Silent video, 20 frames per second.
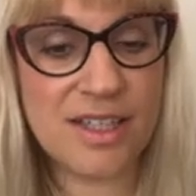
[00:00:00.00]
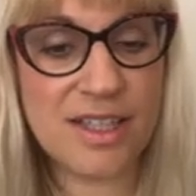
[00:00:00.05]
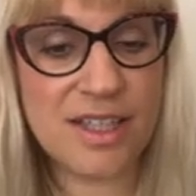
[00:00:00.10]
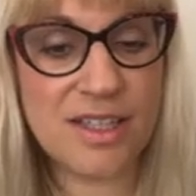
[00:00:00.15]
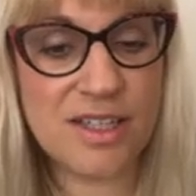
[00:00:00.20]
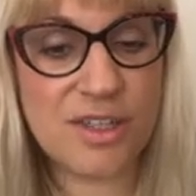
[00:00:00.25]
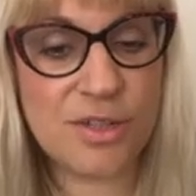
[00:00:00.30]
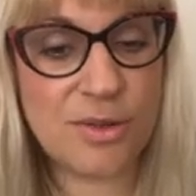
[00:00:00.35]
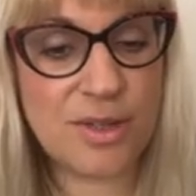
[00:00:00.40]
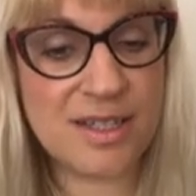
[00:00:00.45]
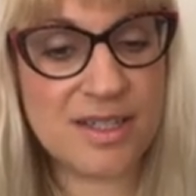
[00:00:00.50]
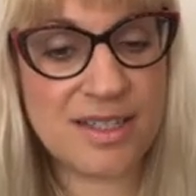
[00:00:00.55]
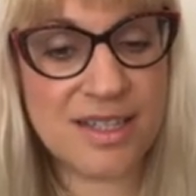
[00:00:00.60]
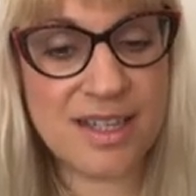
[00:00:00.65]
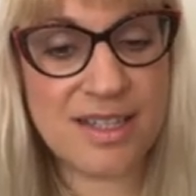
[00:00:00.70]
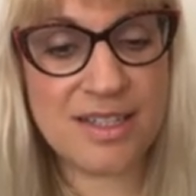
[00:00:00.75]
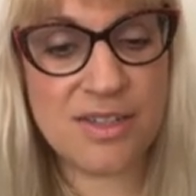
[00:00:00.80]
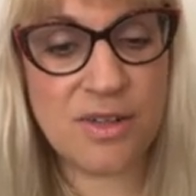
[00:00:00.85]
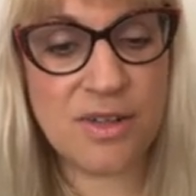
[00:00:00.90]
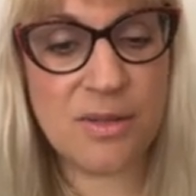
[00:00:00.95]
to
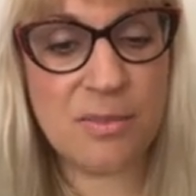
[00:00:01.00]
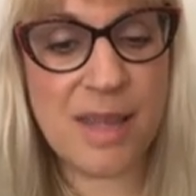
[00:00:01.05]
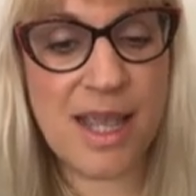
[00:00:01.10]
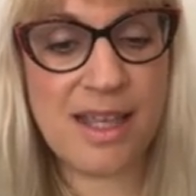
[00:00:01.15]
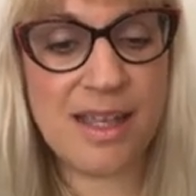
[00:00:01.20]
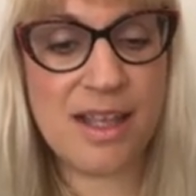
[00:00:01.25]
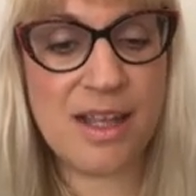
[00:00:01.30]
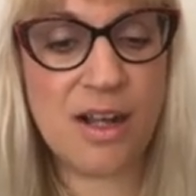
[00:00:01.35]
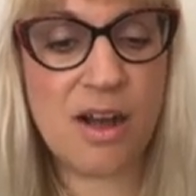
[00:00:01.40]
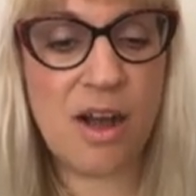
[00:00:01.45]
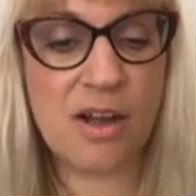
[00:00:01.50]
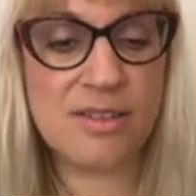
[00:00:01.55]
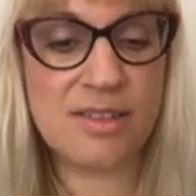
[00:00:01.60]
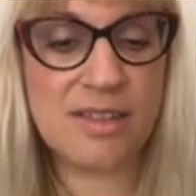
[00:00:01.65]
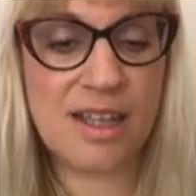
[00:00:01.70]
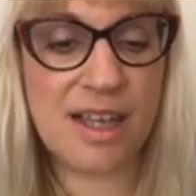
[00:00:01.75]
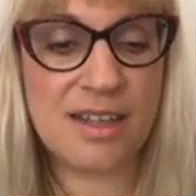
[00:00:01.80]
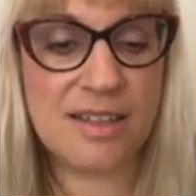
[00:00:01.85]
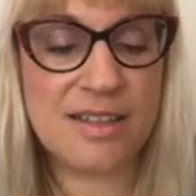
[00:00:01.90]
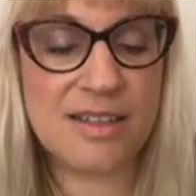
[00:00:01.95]
assist you in making
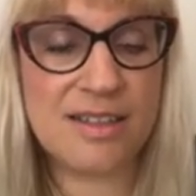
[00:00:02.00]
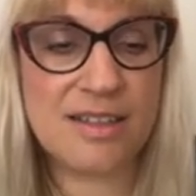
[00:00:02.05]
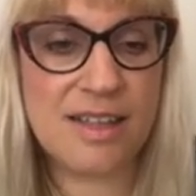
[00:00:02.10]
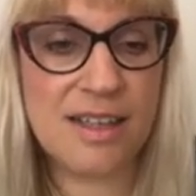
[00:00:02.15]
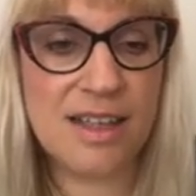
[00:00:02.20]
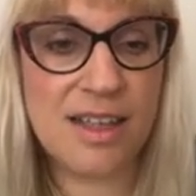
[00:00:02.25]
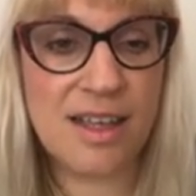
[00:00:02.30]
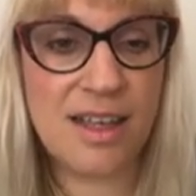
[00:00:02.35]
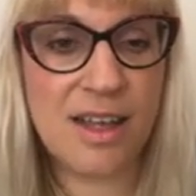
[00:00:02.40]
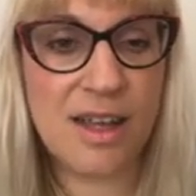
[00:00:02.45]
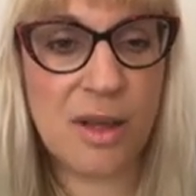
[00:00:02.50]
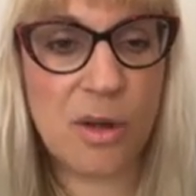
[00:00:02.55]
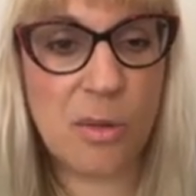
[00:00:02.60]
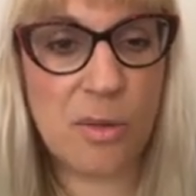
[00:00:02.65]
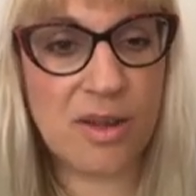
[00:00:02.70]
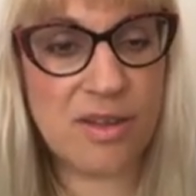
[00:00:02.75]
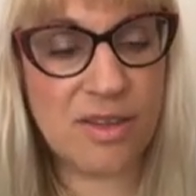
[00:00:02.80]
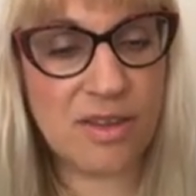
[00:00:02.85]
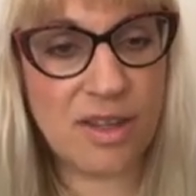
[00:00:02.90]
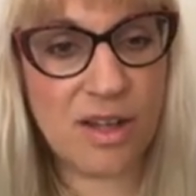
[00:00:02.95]
contact
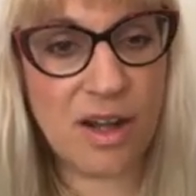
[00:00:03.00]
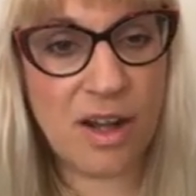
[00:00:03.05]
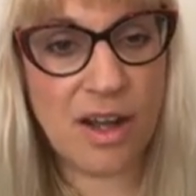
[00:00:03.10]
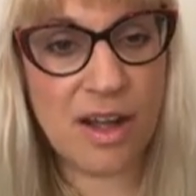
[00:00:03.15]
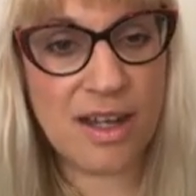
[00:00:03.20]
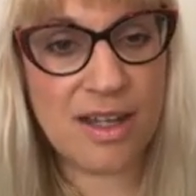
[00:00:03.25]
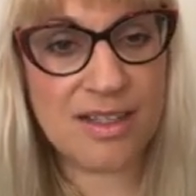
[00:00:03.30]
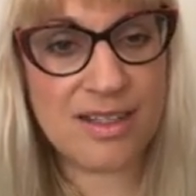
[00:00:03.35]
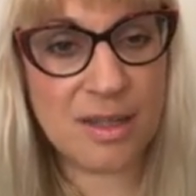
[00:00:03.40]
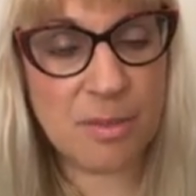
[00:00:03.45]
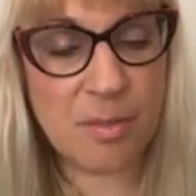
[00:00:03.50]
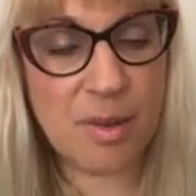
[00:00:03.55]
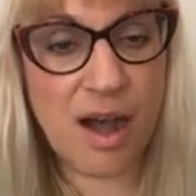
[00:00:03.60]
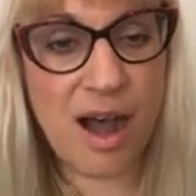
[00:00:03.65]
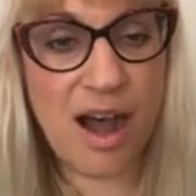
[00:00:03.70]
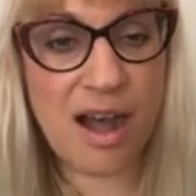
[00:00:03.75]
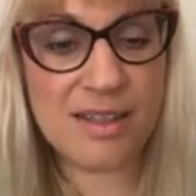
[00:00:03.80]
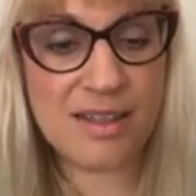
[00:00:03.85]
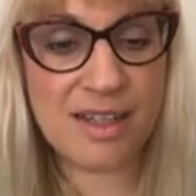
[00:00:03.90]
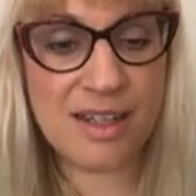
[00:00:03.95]
with your
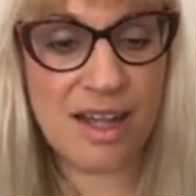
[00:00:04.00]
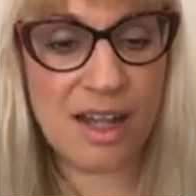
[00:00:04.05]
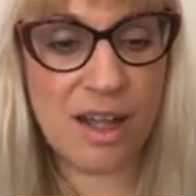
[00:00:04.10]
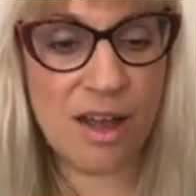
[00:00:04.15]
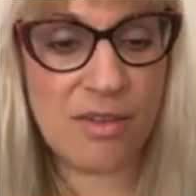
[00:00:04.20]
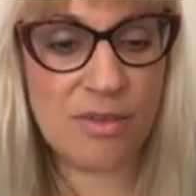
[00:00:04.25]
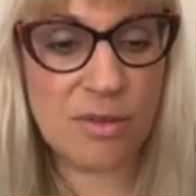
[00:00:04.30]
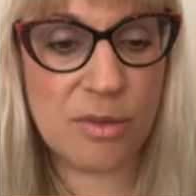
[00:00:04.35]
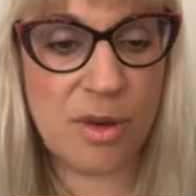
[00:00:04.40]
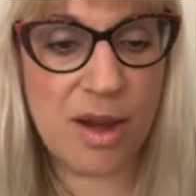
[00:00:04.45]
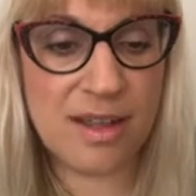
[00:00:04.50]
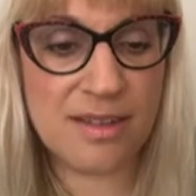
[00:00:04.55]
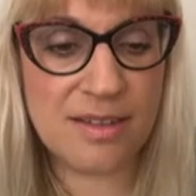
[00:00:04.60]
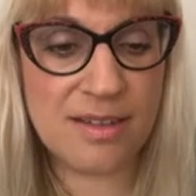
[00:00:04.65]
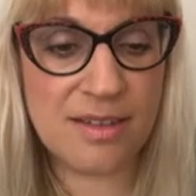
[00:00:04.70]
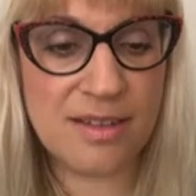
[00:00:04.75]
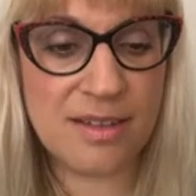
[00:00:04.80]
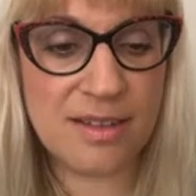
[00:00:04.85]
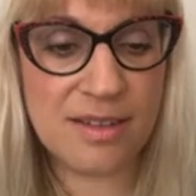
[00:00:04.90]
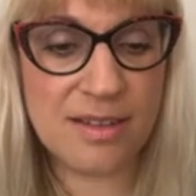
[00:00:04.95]
departed loved
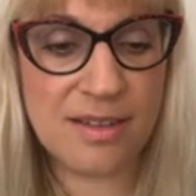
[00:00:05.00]
ones.